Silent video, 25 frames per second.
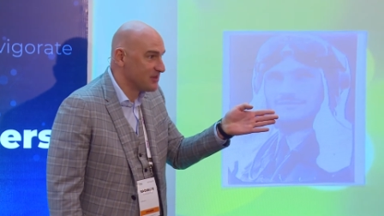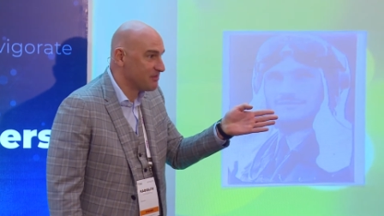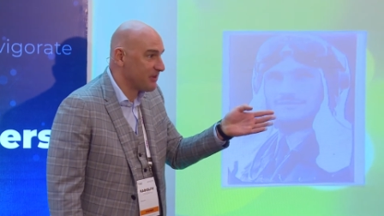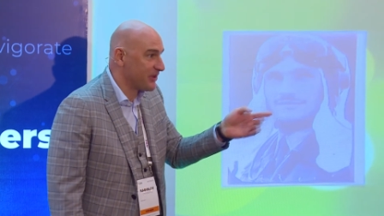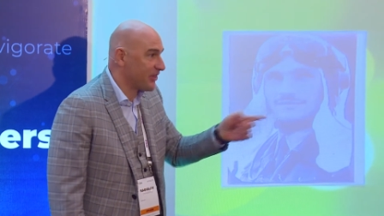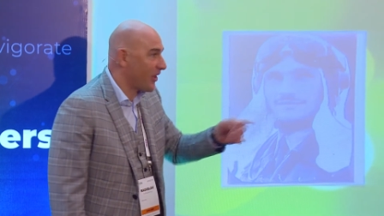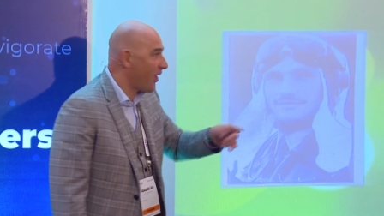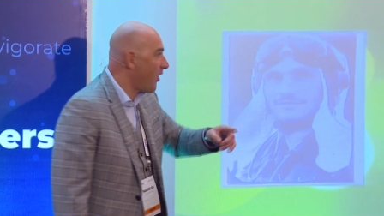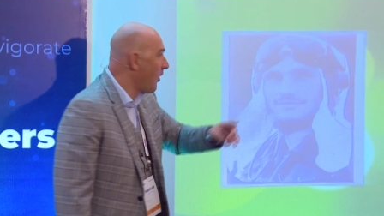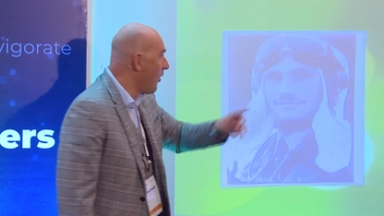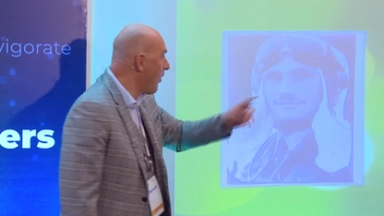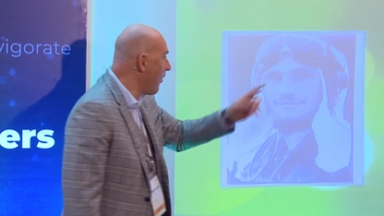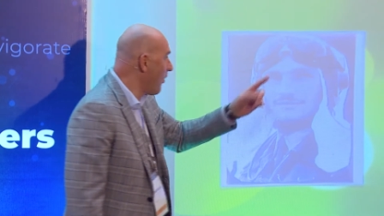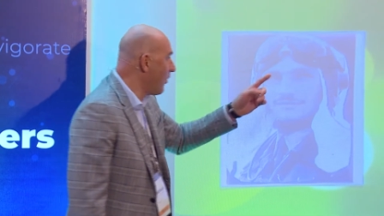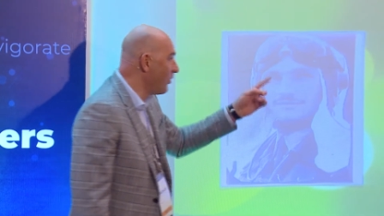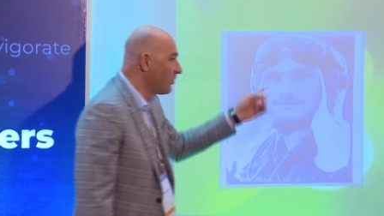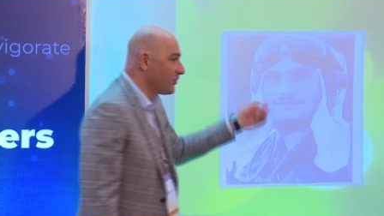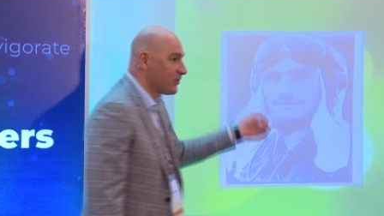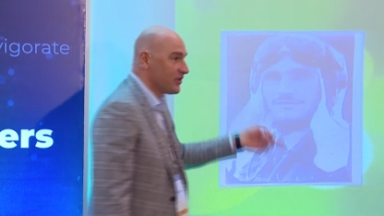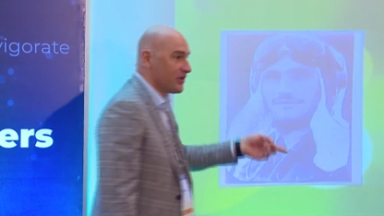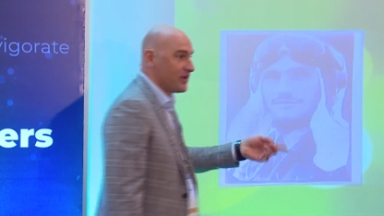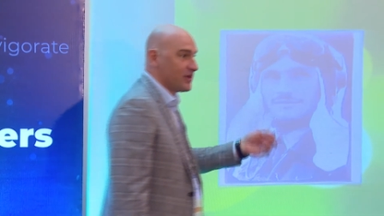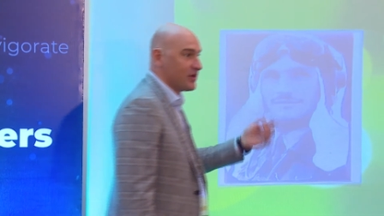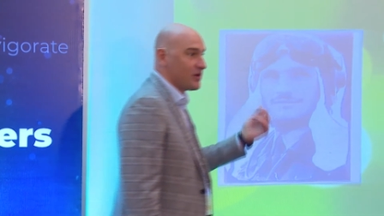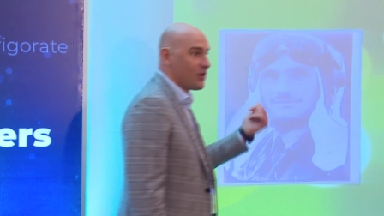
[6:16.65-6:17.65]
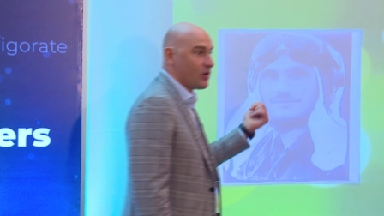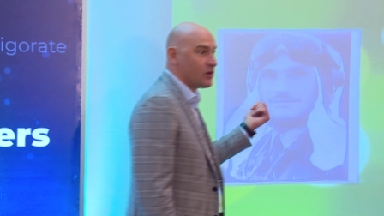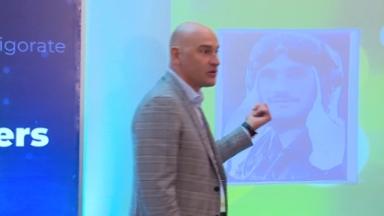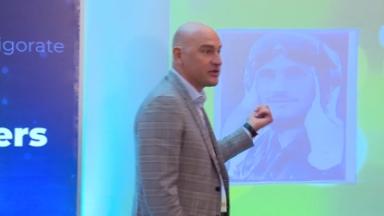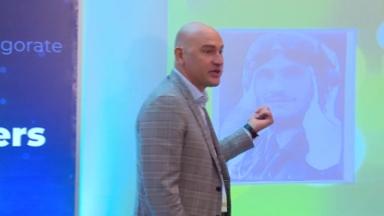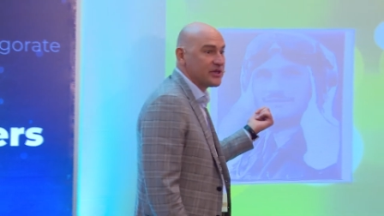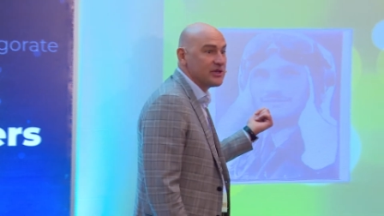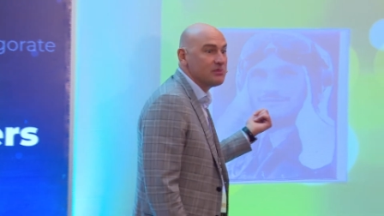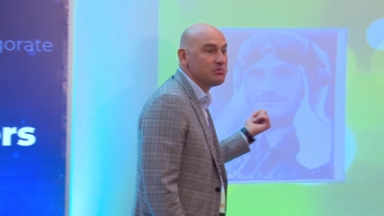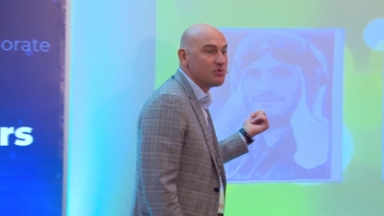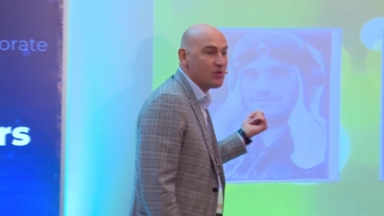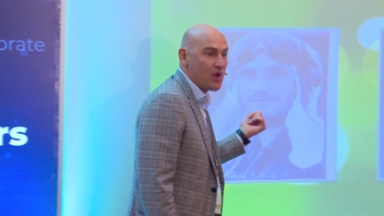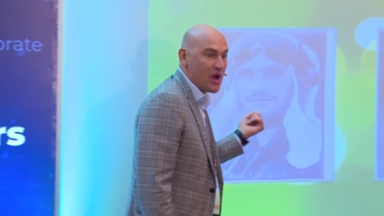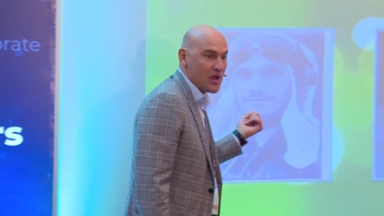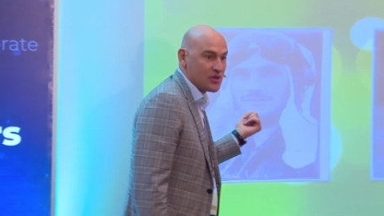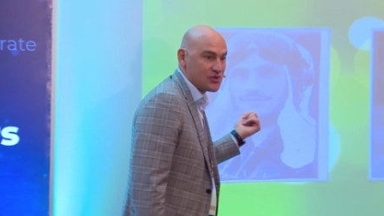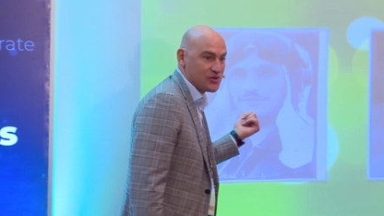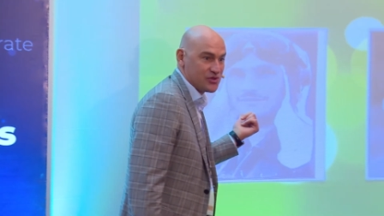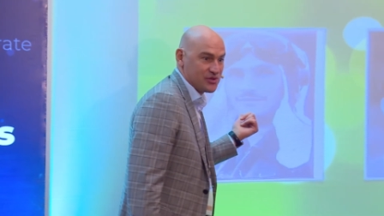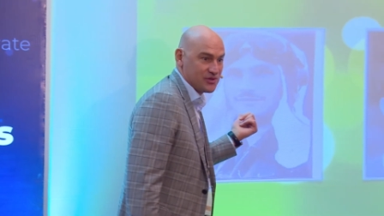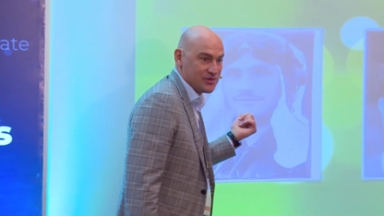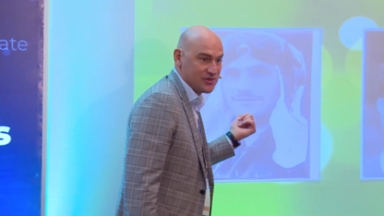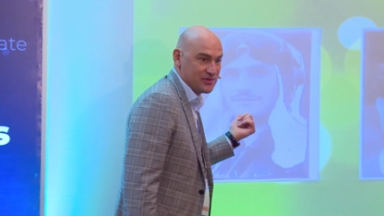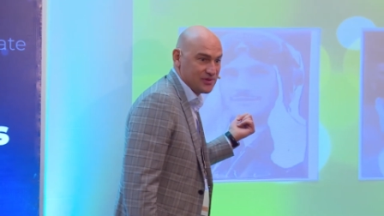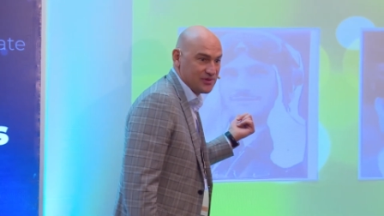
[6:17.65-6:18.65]
but all called him
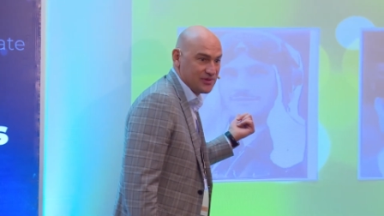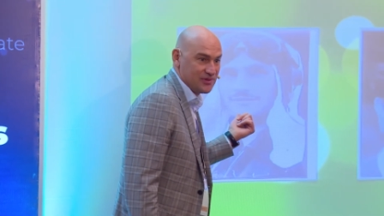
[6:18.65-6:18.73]
Raj.